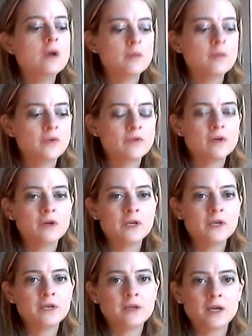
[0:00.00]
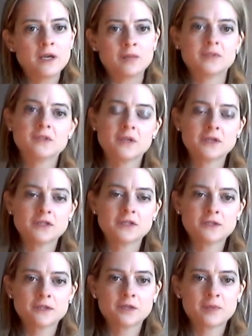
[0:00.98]
Moving on, let's talk just
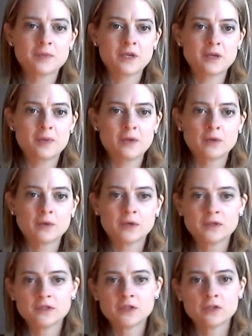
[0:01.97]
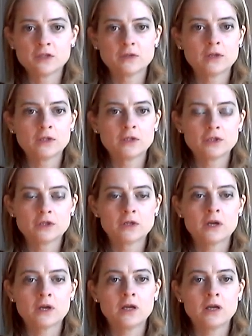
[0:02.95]
a little bit about organizational culture.